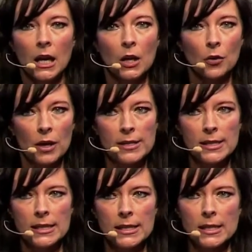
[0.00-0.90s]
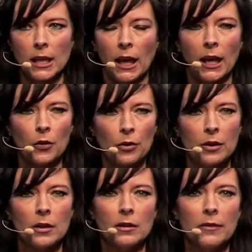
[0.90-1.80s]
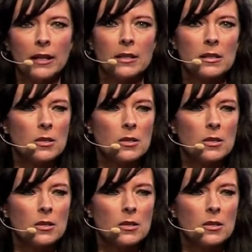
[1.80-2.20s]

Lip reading: crises and critical events